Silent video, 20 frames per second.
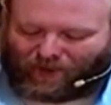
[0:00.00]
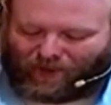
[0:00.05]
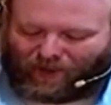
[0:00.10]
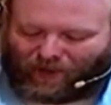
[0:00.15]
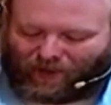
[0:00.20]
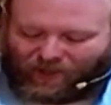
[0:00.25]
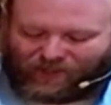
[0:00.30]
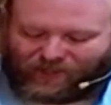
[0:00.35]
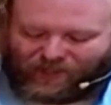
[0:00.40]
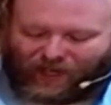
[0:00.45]

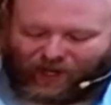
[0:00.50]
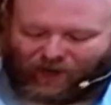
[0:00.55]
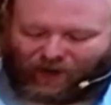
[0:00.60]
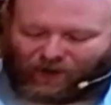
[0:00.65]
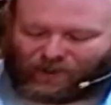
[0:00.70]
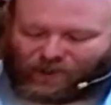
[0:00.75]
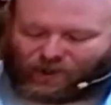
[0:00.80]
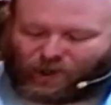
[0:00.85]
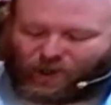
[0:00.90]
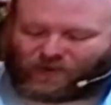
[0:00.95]
You see, in our
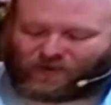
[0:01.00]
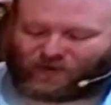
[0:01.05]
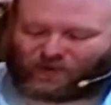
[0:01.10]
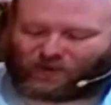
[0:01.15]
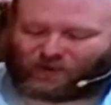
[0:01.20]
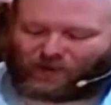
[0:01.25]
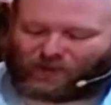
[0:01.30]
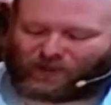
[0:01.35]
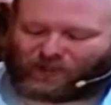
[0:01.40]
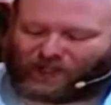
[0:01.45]
scripture
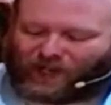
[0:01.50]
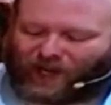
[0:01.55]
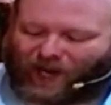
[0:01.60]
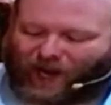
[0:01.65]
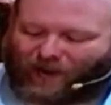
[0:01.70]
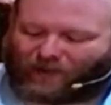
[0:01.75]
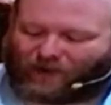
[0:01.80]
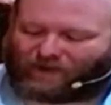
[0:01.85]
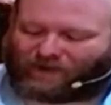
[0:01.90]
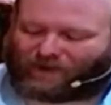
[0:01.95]
for today,
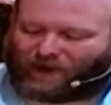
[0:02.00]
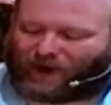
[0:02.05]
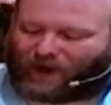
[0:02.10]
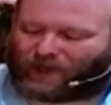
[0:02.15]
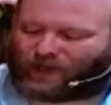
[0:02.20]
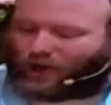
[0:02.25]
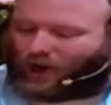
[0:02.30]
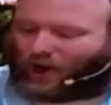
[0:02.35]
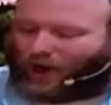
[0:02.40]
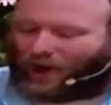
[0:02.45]
we
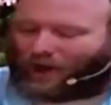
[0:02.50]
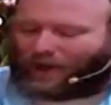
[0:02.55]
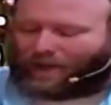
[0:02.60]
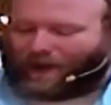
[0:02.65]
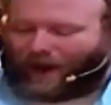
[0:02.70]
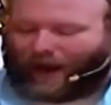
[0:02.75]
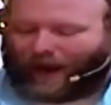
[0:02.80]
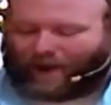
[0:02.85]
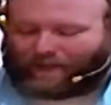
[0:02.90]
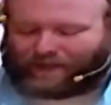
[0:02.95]
find John the
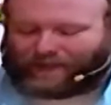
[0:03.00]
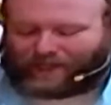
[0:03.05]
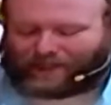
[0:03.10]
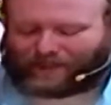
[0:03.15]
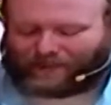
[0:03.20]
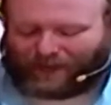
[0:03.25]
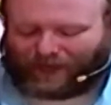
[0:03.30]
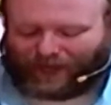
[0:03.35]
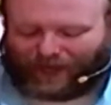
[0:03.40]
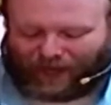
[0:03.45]

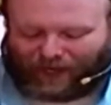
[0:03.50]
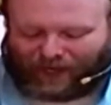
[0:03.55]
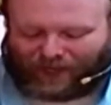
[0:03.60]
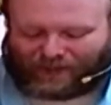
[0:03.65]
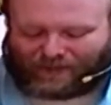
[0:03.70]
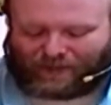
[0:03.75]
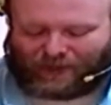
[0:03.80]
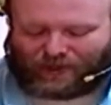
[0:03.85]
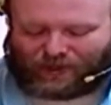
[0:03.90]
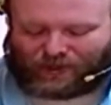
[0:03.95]
Baptist beginning
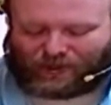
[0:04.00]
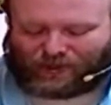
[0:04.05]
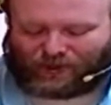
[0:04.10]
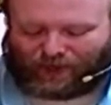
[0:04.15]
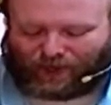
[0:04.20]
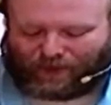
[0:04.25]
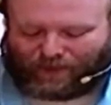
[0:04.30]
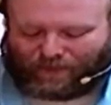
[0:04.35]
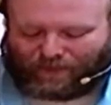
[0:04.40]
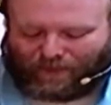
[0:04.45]
his
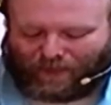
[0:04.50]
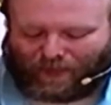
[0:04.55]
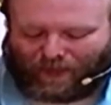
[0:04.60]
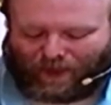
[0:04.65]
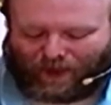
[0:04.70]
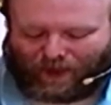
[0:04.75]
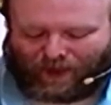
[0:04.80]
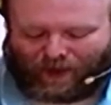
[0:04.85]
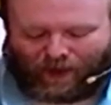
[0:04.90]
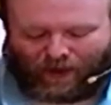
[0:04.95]
ministry.
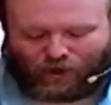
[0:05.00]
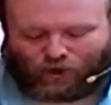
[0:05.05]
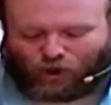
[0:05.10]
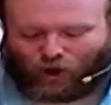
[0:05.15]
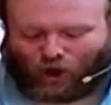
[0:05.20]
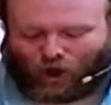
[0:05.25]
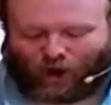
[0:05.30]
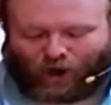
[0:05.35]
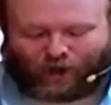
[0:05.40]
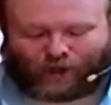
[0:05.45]

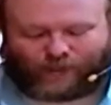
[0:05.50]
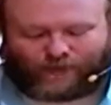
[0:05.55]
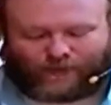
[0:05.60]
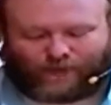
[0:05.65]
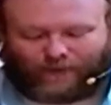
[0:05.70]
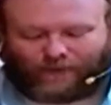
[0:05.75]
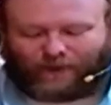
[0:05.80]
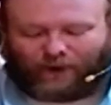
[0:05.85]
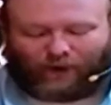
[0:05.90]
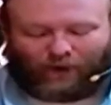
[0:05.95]
John is
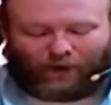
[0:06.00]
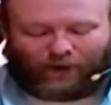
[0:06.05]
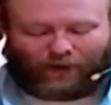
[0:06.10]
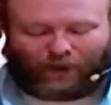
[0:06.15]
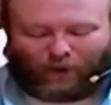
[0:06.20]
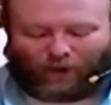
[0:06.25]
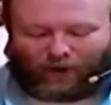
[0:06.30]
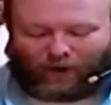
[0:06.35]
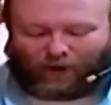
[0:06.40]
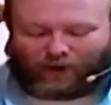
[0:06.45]
fulfilling the
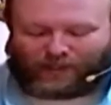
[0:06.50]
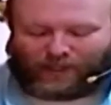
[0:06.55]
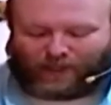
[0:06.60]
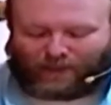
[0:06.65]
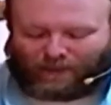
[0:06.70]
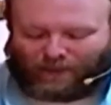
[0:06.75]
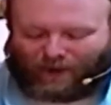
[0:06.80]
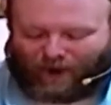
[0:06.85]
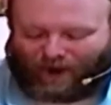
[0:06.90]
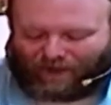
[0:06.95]
words of the
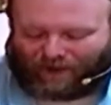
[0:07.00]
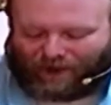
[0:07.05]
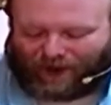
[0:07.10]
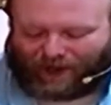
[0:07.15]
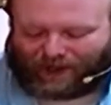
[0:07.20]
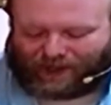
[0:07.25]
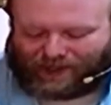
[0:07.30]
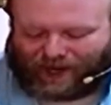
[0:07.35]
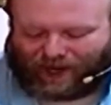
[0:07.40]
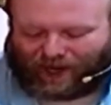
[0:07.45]
prophet
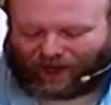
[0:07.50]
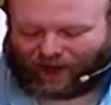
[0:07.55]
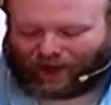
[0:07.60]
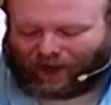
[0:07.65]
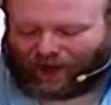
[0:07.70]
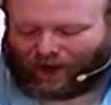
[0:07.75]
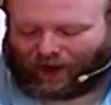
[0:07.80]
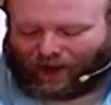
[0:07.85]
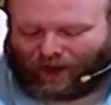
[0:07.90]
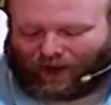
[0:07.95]
Isaiah.
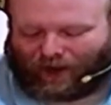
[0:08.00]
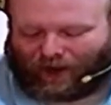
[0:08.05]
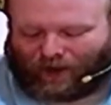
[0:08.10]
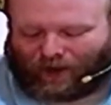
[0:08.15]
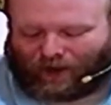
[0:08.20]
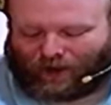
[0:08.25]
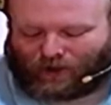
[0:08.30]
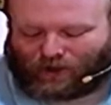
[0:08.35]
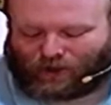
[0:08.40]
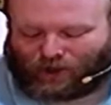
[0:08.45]

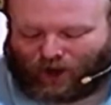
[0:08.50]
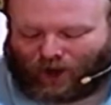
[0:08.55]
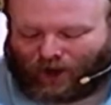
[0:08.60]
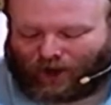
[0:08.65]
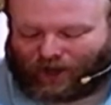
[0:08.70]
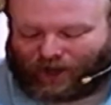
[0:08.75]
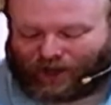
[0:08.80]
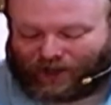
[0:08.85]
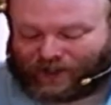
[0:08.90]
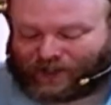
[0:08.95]

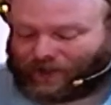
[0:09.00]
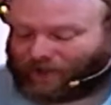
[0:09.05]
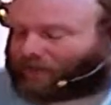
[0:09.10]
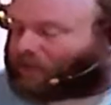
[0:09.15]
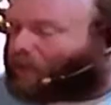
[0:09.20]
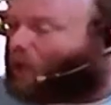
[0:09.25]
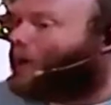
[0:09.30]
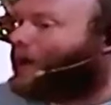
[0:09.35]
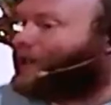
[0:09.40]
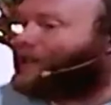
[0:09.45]
John is the
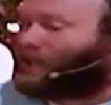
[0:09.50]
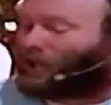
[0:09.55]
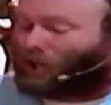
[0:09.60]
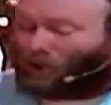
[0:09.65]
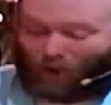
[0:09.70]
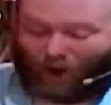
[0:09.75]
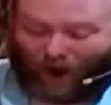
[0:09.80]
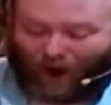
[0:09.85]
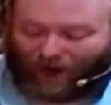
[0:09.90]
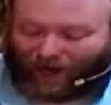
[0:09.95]
voice
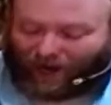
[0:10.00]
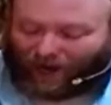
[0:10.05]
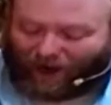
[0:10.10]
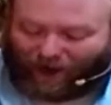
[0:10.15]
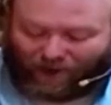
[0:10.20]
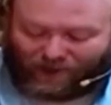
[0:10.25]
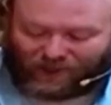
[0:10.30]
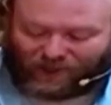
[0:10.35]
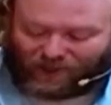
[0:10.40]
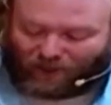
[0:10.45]
crying
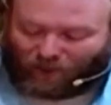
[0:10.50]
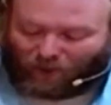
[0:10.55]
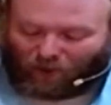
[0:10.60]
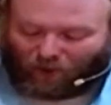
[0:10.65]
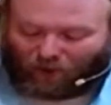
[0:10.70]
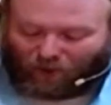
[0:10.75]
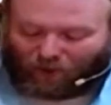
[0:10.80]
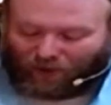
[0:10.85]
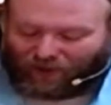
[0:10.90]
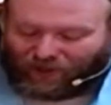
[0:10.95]
out in the
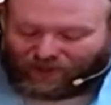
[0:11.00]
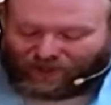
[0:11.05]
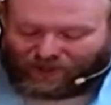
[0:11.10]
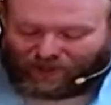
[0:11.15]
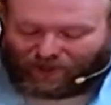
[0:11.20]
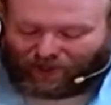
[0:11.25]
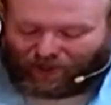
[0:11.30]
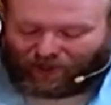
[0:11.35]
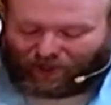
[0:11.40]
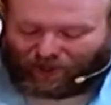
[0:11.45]
wilderness
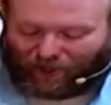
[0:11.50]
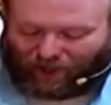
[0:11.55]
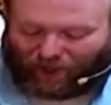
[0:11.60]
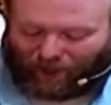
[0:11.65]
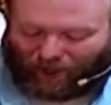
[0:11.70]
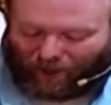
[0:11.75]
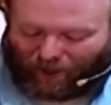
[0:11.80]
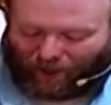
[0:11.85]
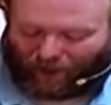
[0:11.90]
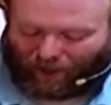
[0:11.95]
during,
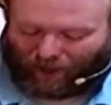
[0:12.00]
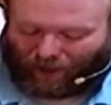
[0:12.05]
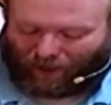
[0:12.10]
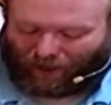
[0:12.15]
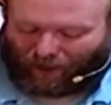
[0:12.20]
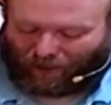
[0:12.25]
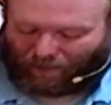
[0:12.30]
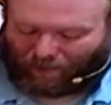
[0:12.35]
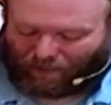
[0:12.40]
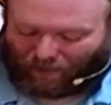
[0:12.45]

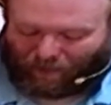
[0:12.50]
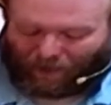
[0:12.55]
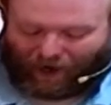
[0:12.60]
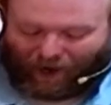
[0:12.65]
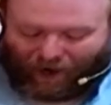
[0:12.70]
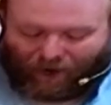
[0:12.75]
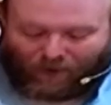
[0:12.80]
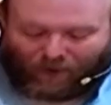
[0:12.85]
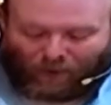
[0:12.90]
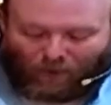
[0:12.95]

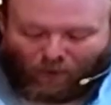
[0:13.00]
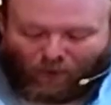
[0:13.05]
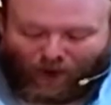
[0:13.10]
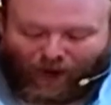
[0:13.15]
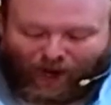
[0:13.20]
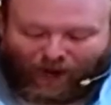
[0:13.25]
prepare the way